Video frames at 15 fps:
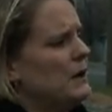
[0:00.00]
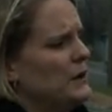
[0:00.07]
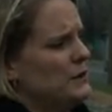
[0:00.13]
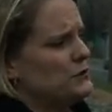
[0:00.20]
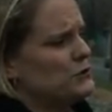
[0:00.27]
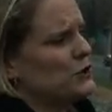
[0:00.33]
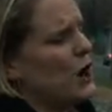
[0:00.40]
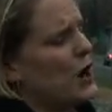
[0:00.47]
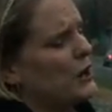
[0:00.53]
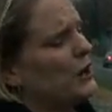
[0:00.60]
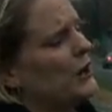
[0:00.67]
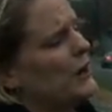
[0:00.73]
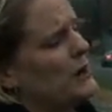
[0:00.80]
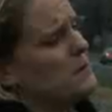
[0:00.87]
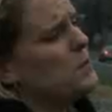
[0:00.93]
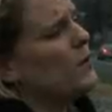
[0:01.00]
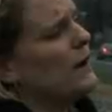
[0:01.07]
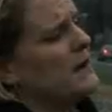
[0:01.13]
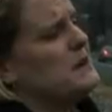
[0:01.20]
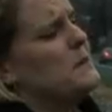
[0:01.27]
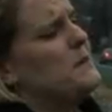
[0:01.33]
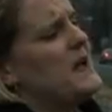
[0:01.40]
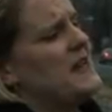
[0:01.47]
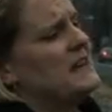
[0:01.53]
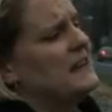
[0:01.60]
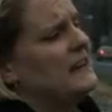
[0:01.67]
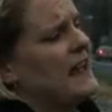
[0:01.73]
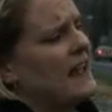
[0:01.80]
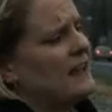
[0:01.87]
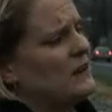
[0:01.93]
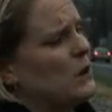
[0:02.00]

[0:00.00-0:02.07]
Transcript: stronger and more independent and